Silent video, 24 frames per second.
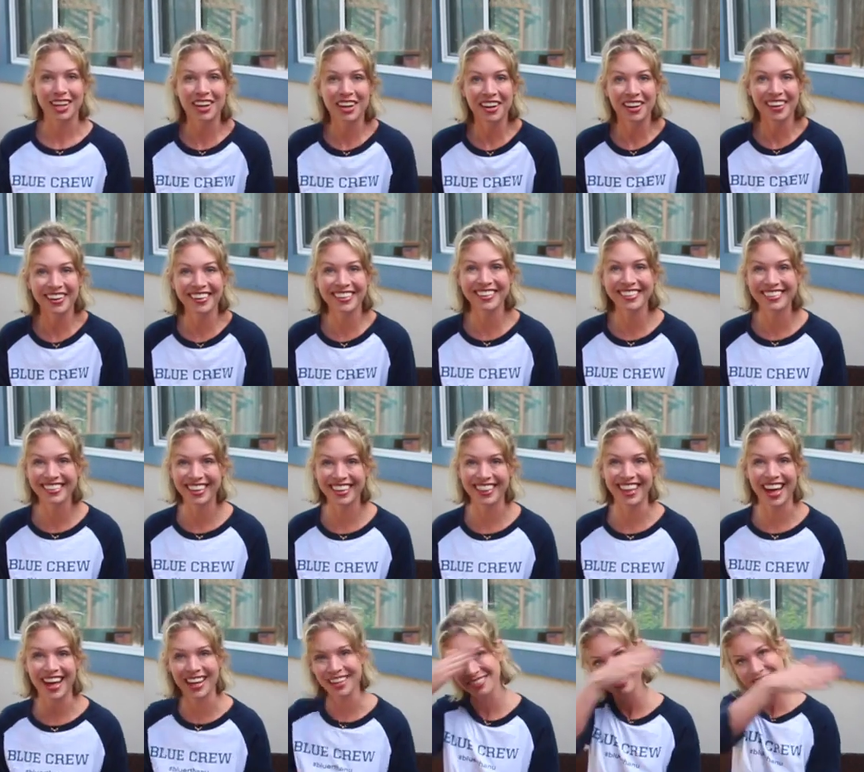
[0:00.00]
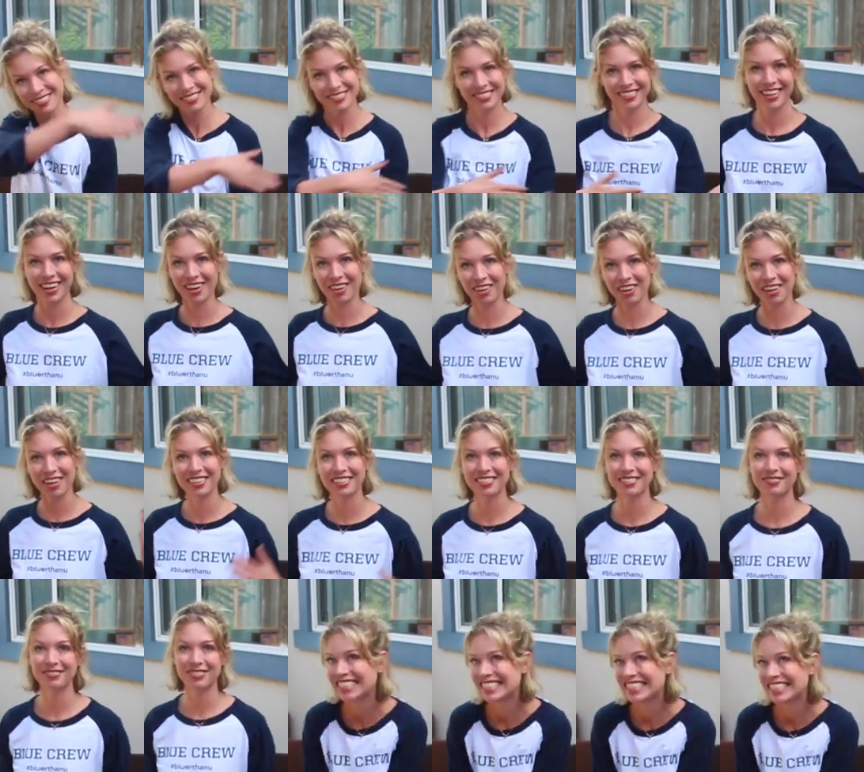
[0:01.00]
like her in that area.
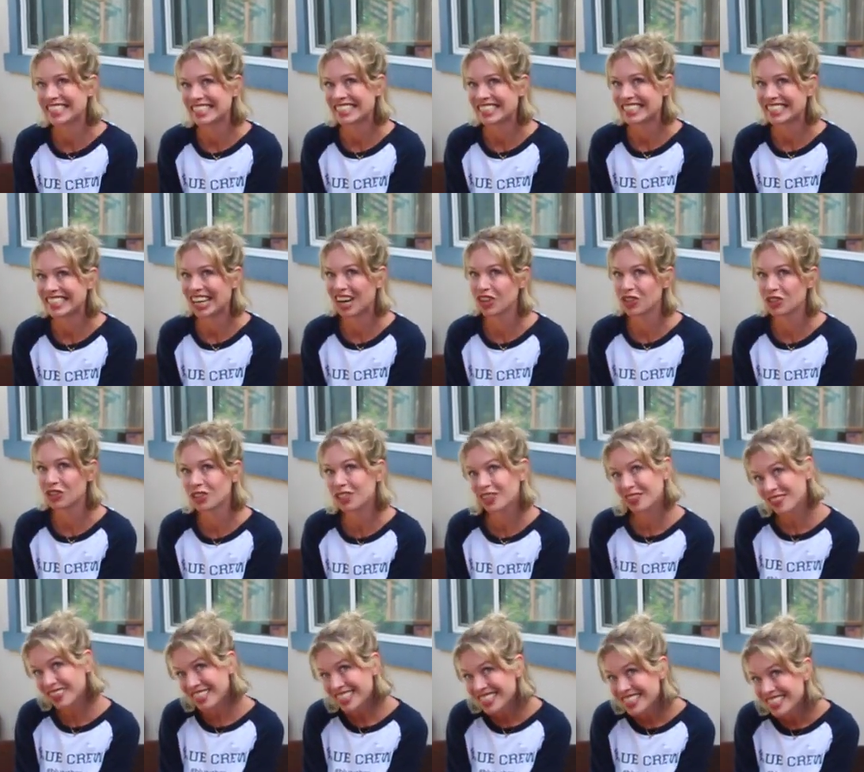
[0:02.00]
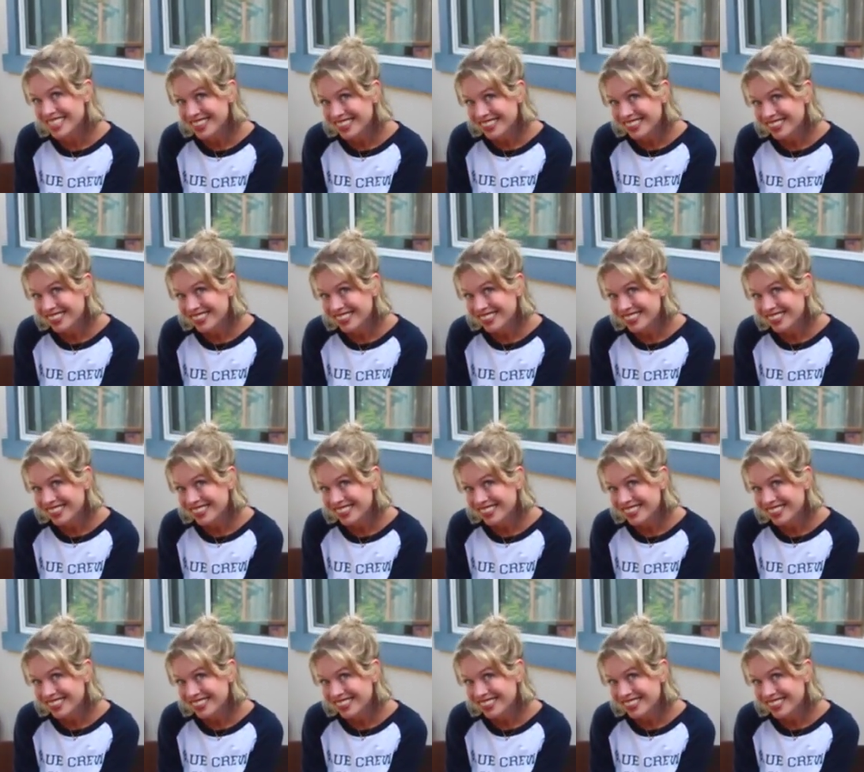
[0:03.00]
Are you nervous?